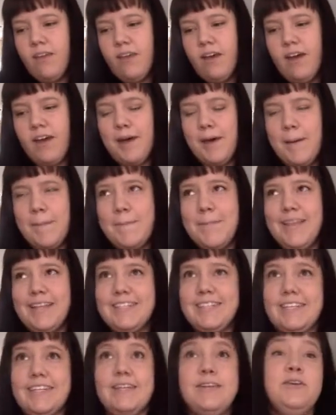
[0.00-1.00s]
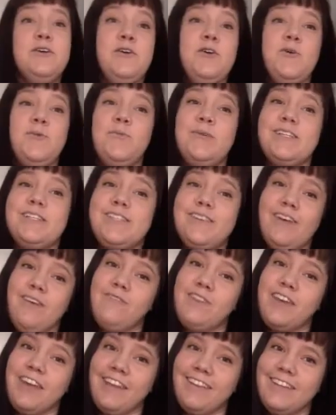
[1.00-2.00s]
Um, let's see, we still
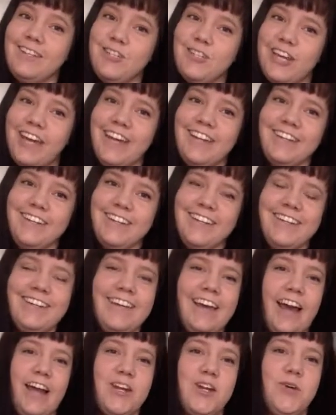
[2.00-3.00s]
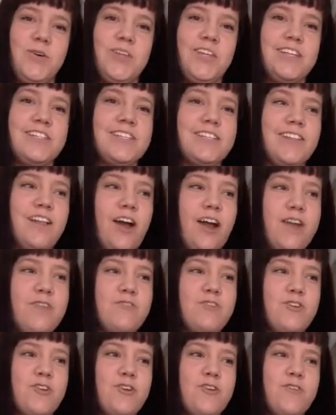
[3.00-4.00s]
have Get Legit. I know that's a lot
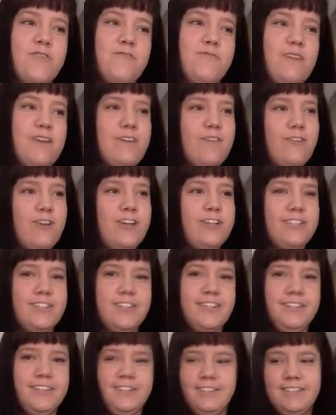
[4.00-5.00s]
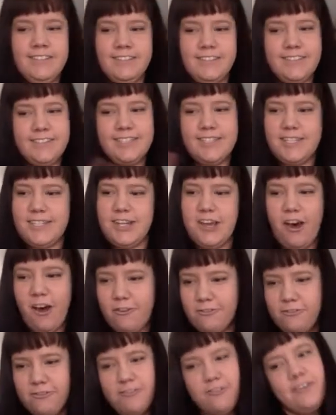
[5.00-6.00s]
of your favorite
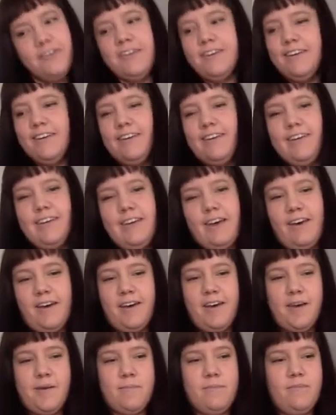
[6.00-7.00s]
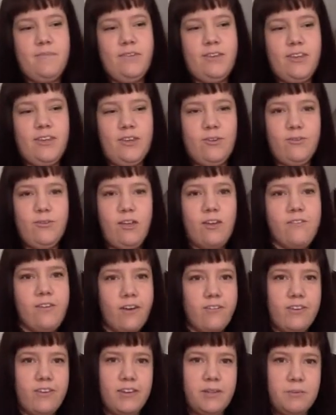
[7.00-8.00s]
stuff. Um, you love
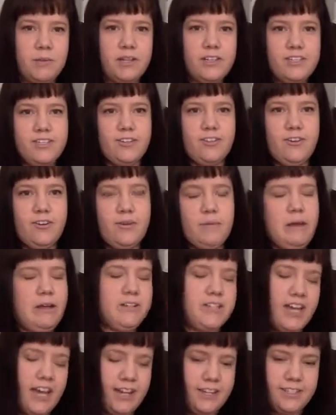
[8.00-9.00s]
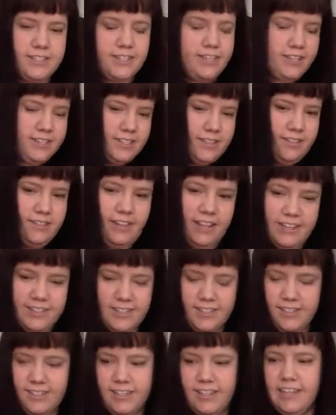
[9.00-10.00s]
having a place to learn about taxes and
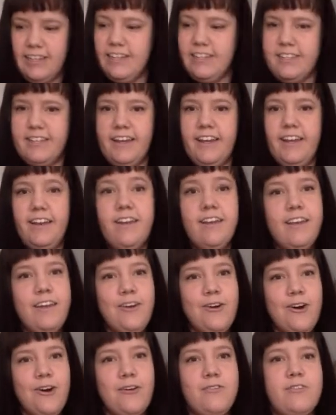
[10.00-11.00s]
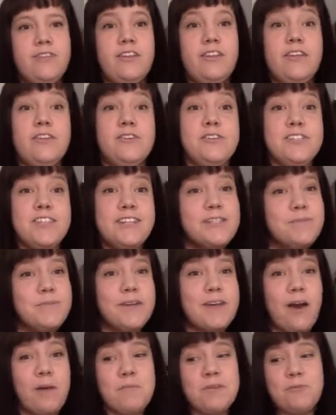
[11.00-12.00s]
licenses. And over the years, that's
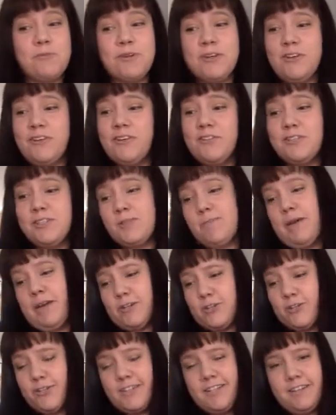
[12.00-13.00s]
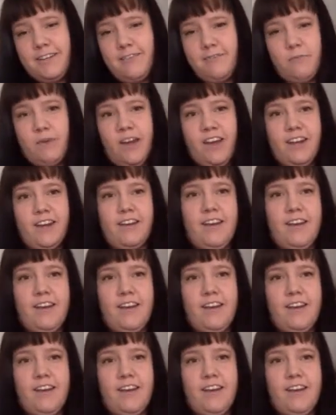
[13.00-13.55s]
become a real specialty of mine.